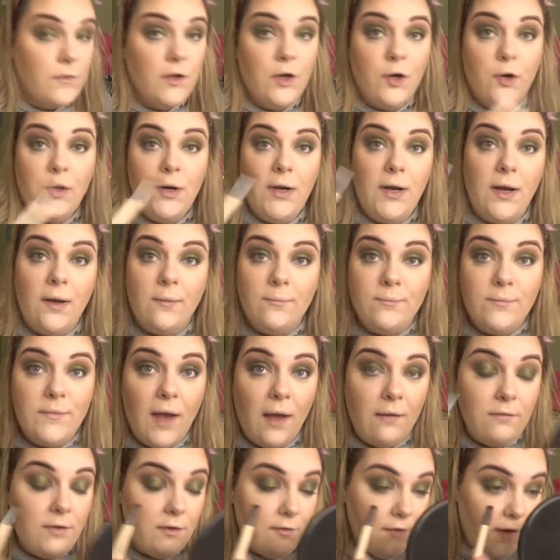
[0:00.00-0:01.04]
green
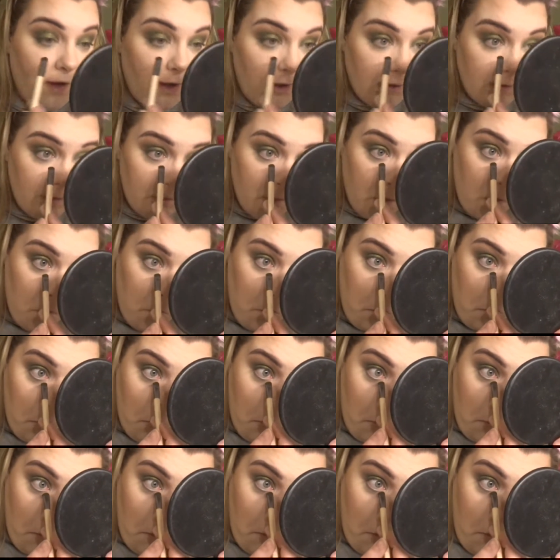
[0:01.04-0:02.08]
down your face,
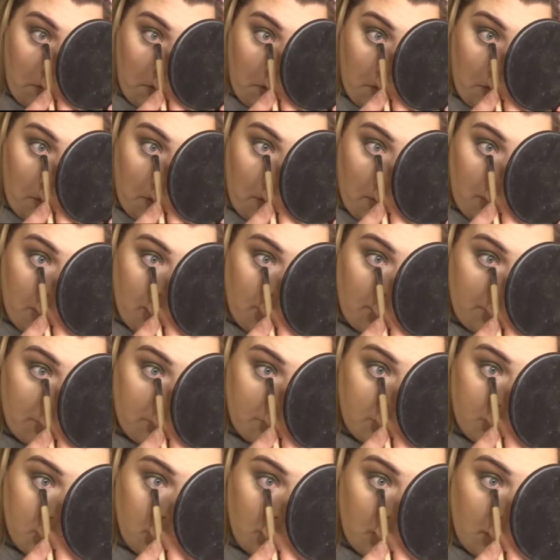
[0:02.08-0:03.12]
and that's
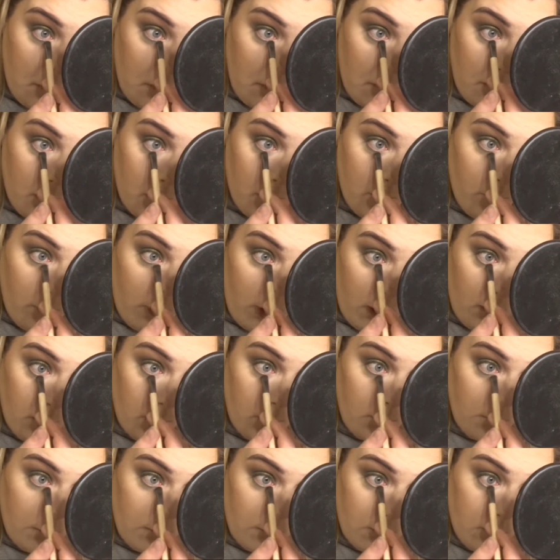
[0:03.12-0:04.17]
not the
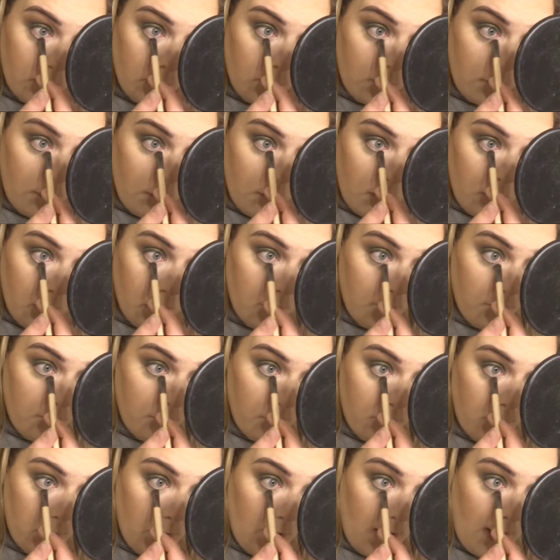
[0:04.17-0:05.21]
most
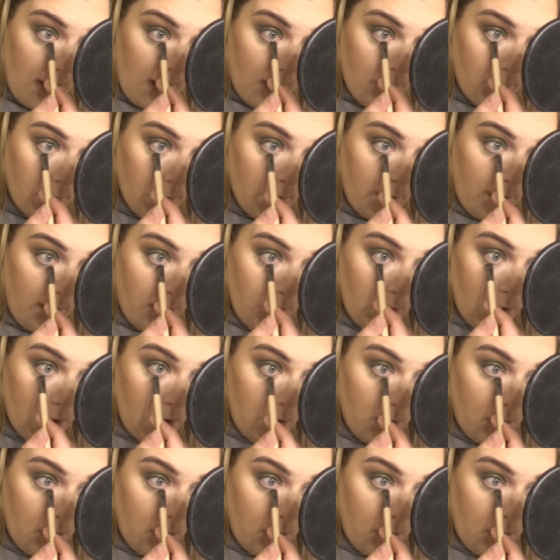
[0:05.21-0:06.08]
flattering.